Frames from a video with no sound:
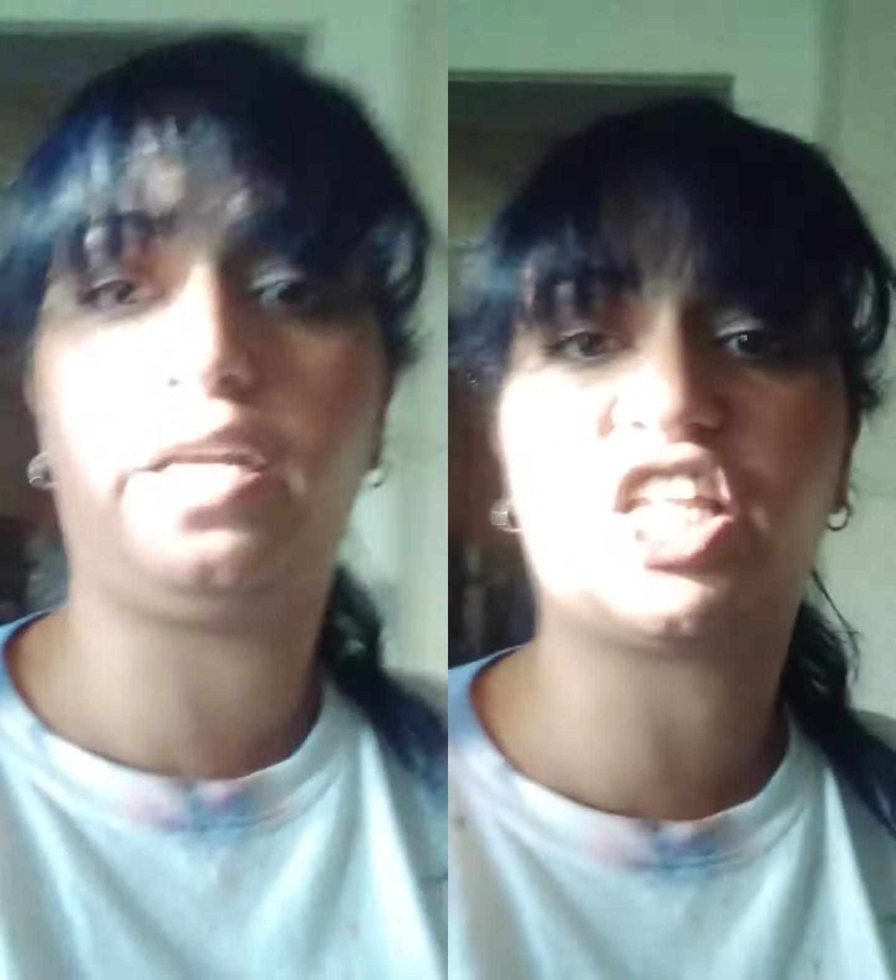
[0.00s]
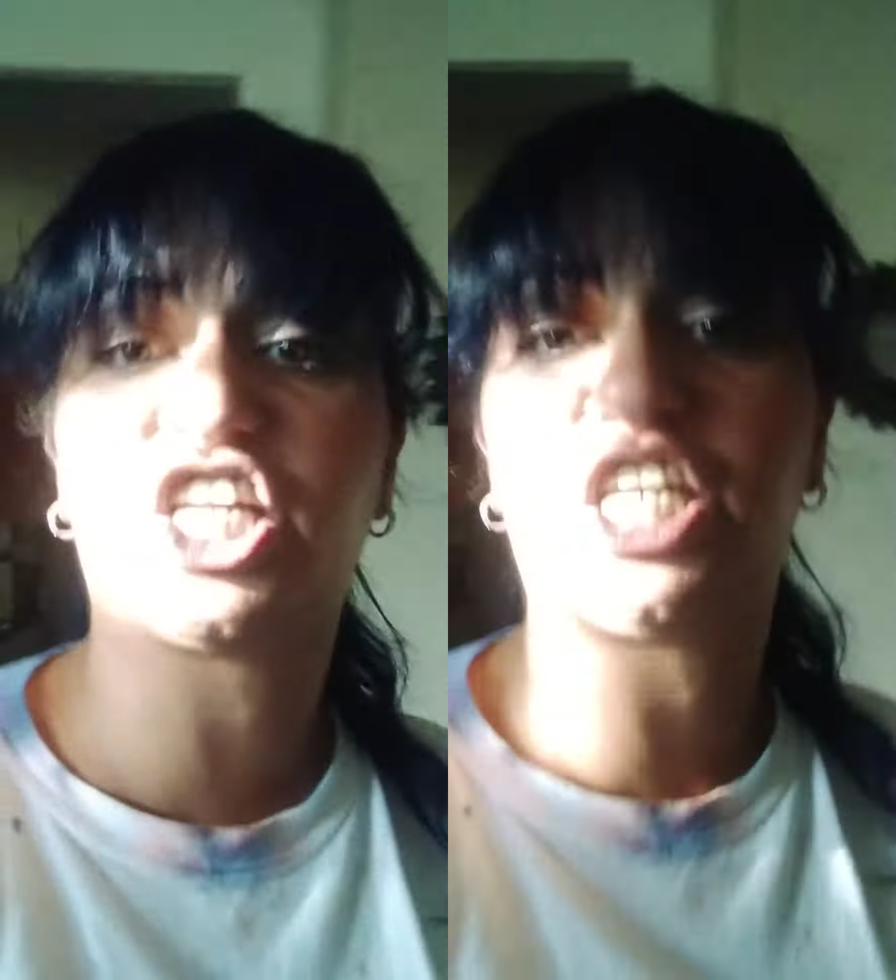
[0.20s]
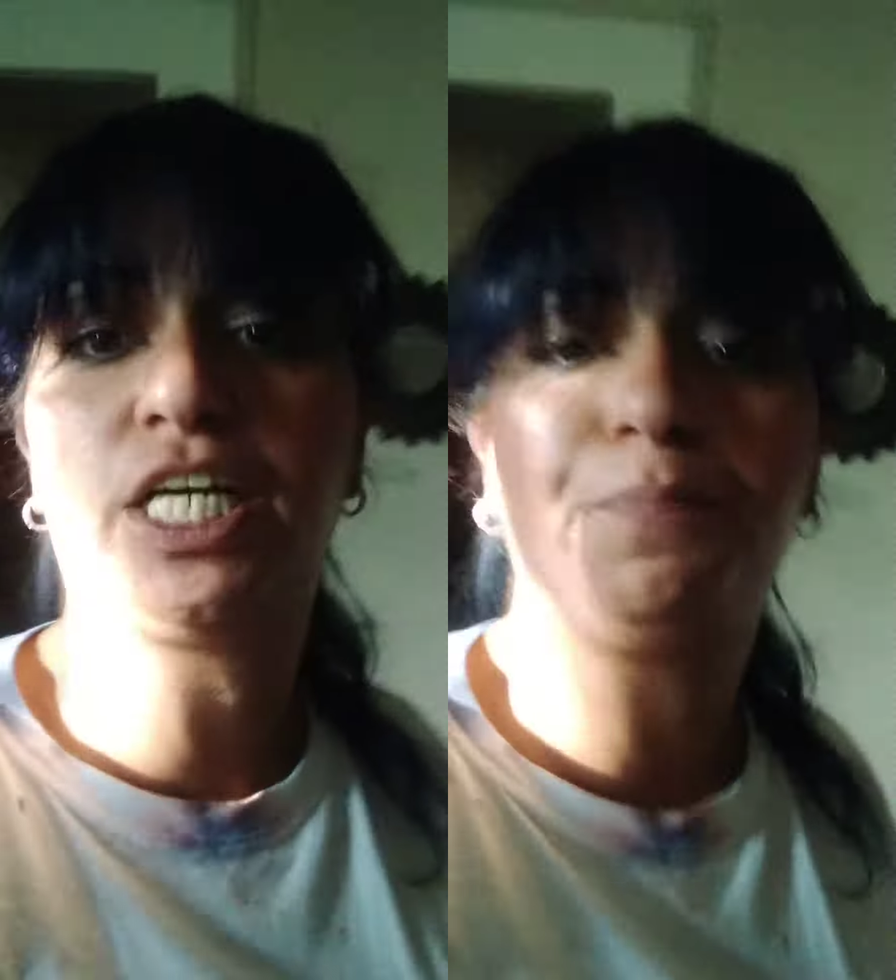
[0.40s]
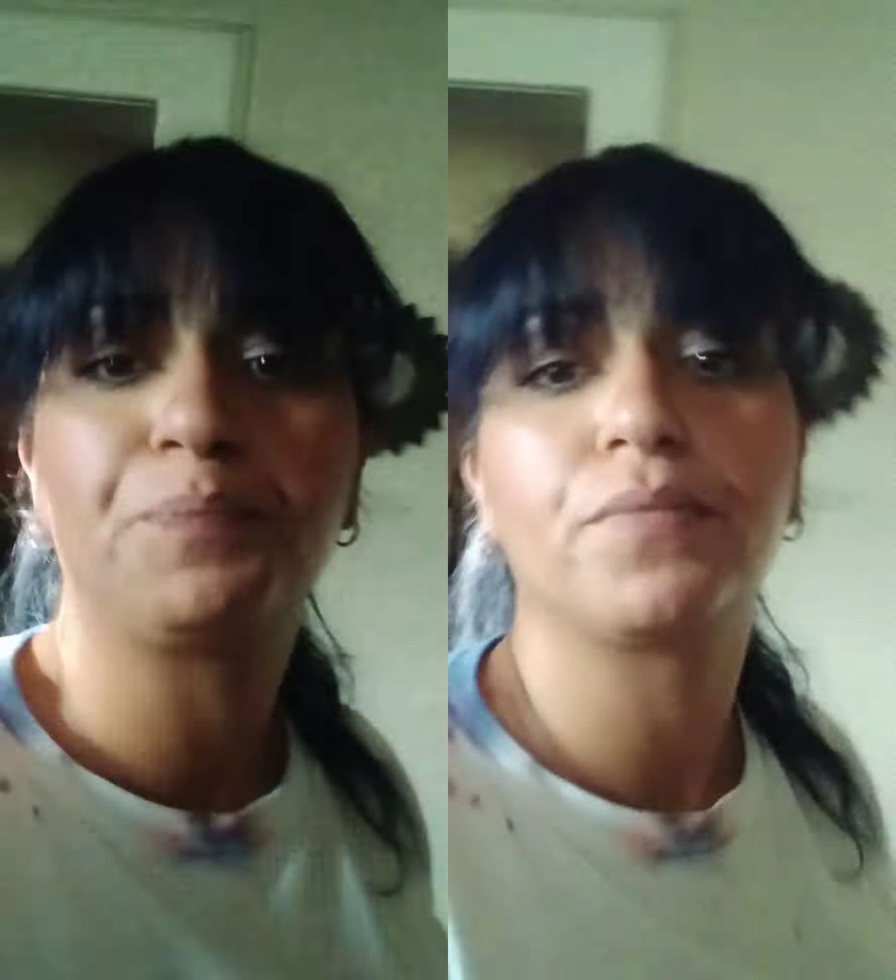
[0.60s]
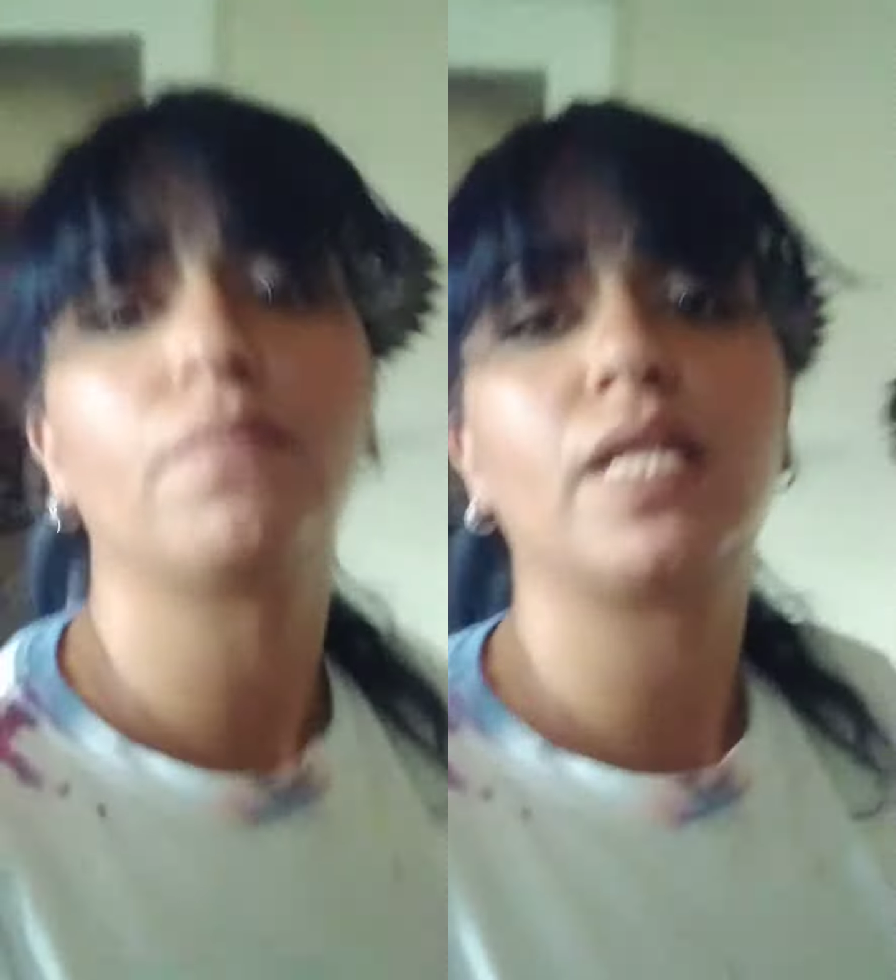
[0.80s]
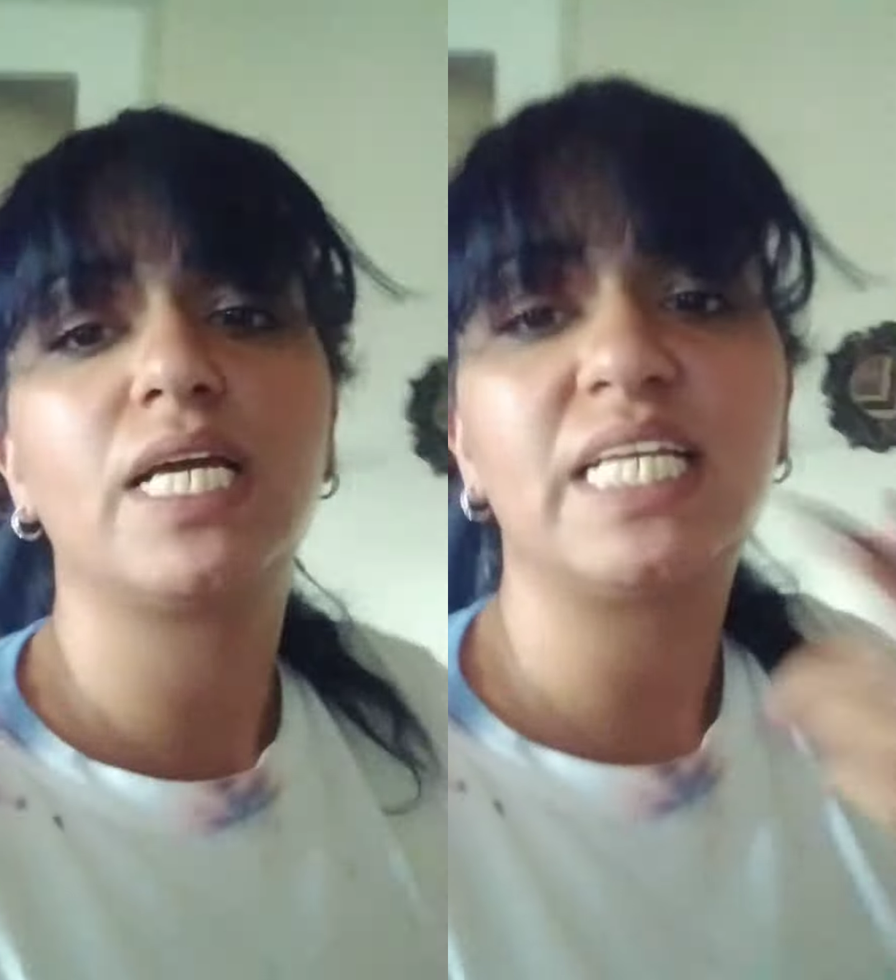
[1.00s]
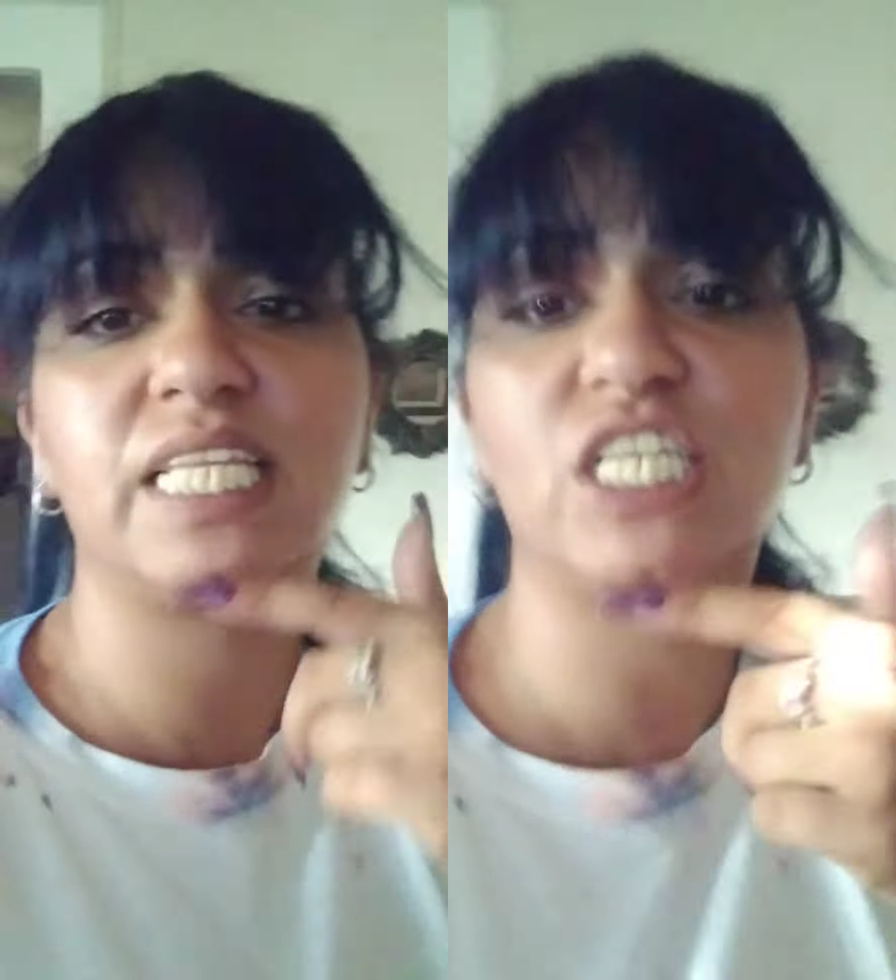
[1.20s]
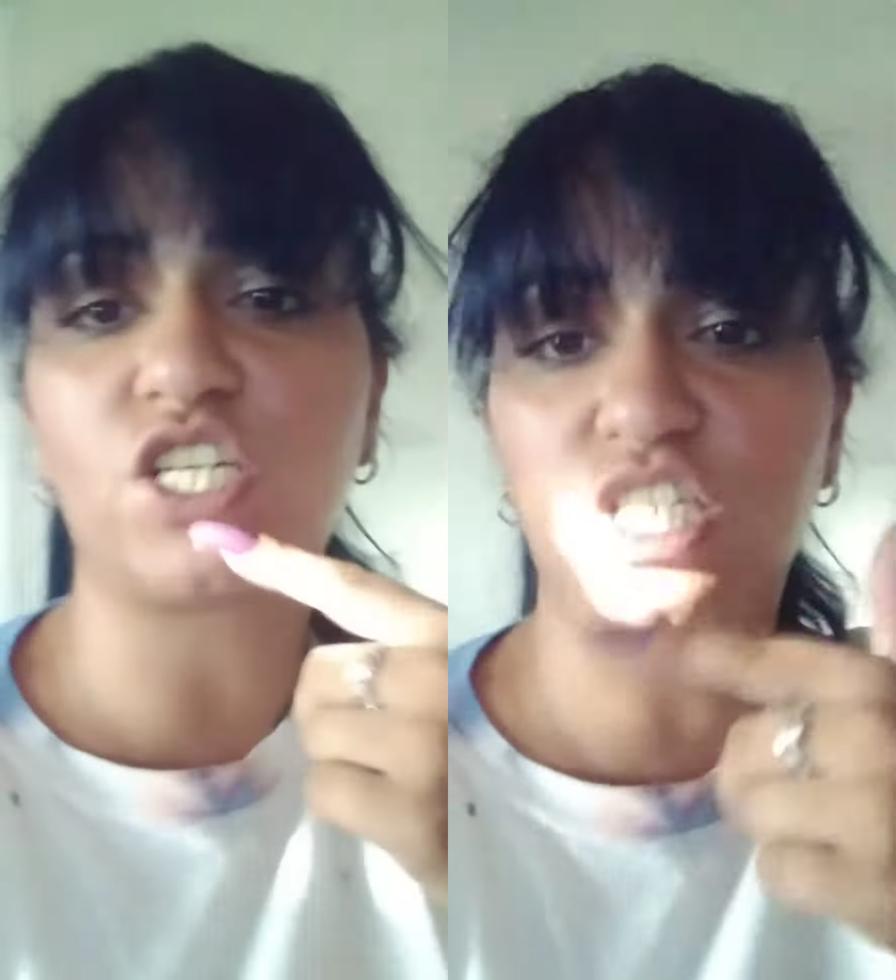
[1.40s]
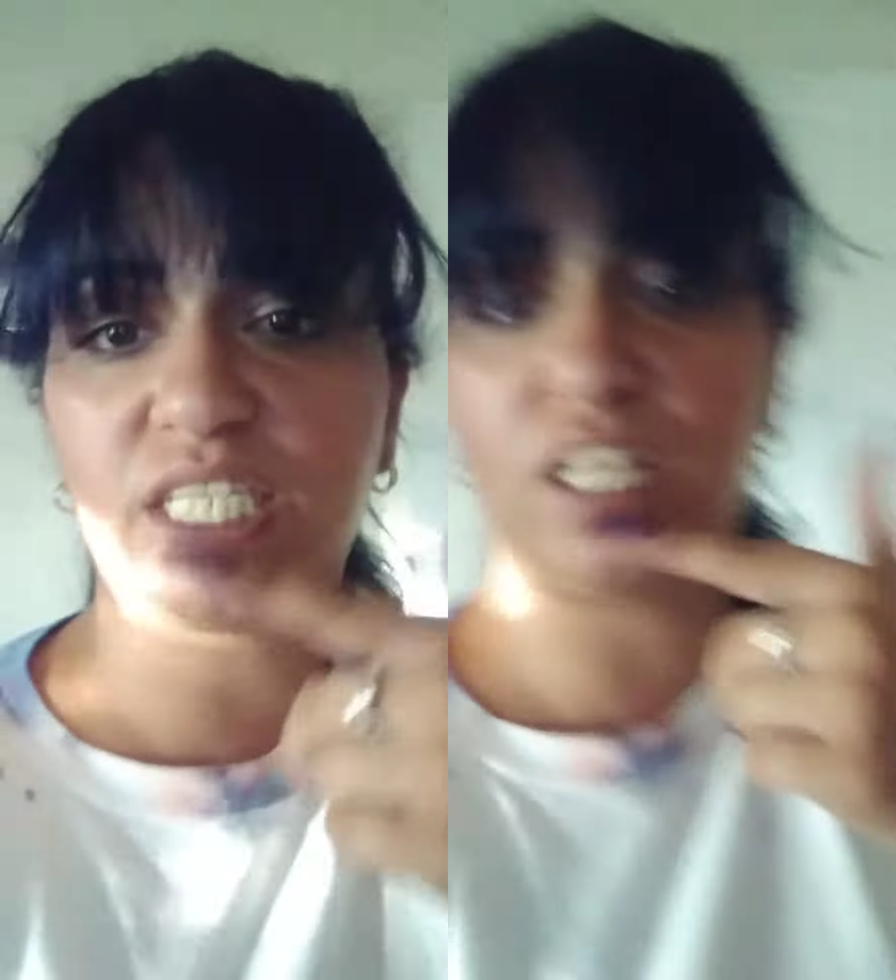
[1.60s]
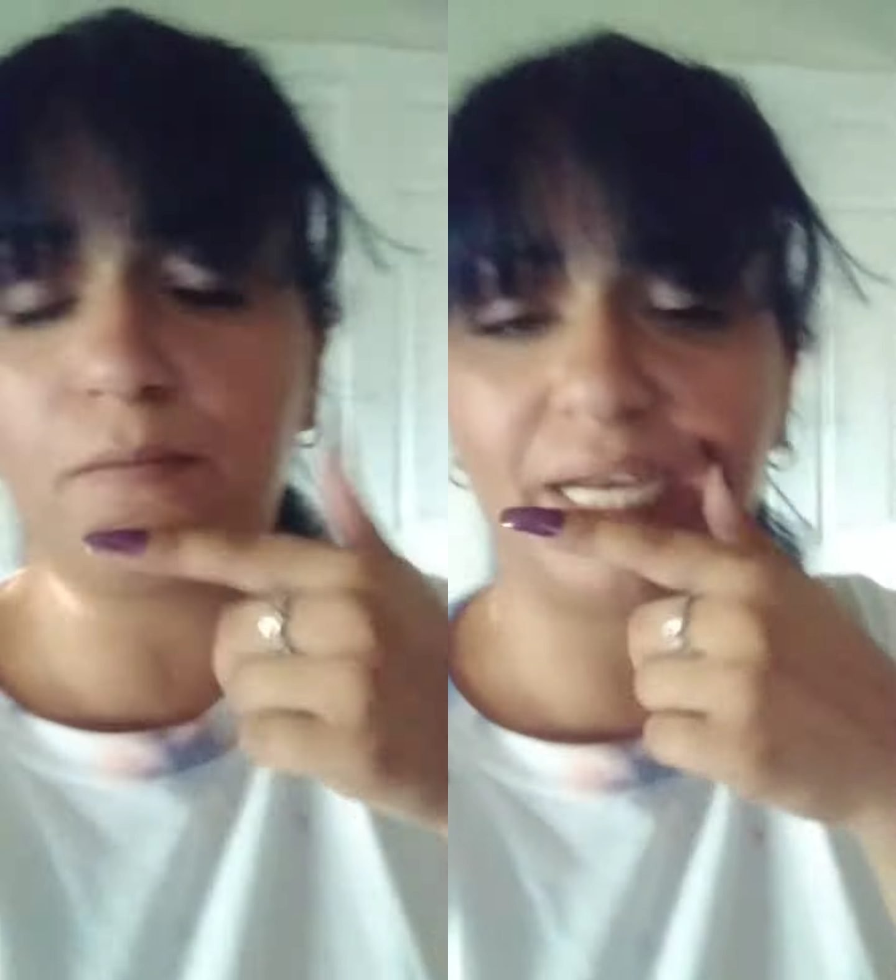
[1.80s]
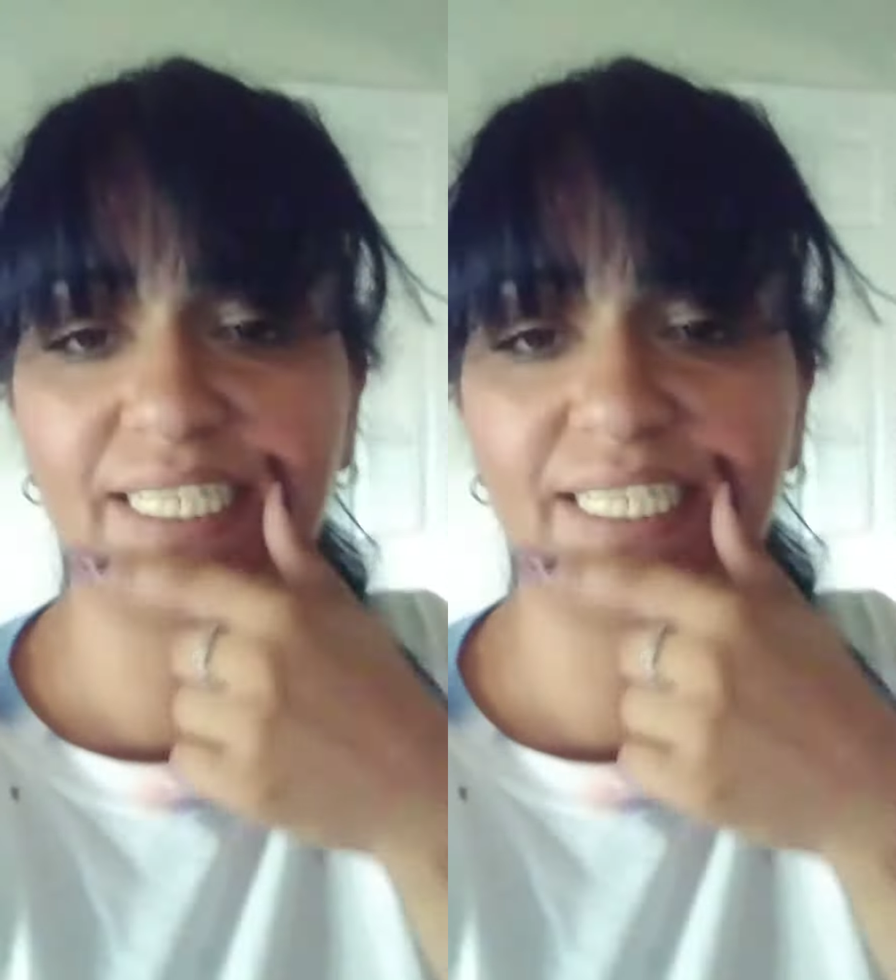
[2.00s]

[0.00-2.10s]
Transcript: either. These are still my